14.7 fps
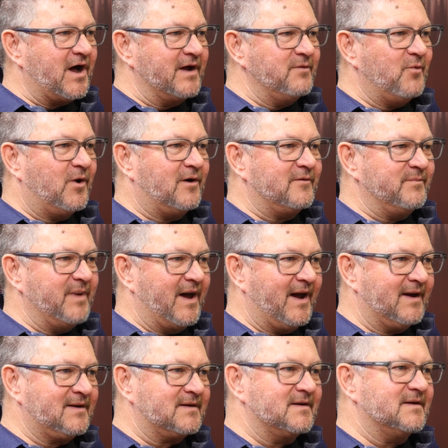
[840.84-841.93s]
high wall
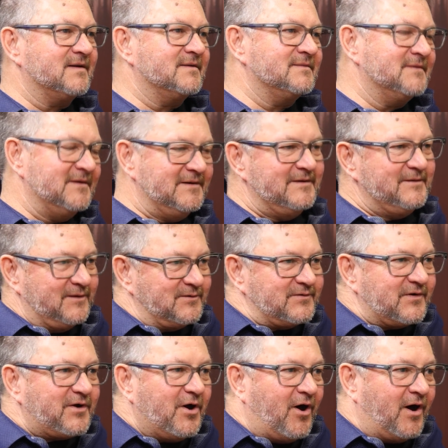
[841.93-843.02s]
back? And there's
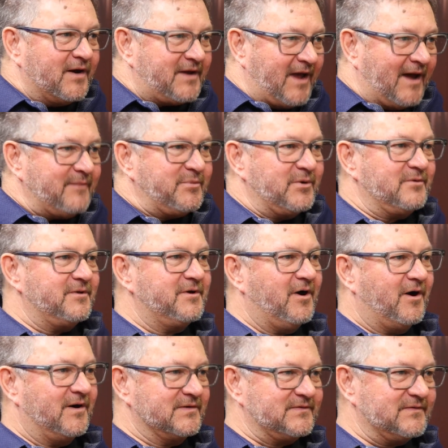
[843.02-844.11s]
a capital
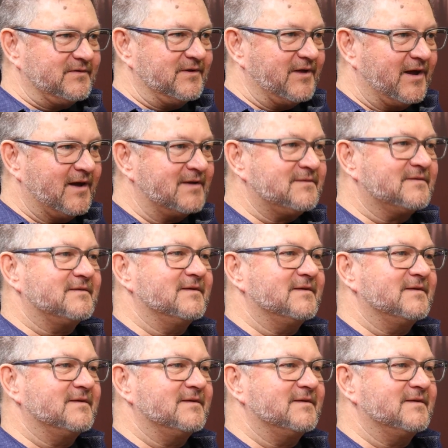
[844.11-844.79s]
cost to that.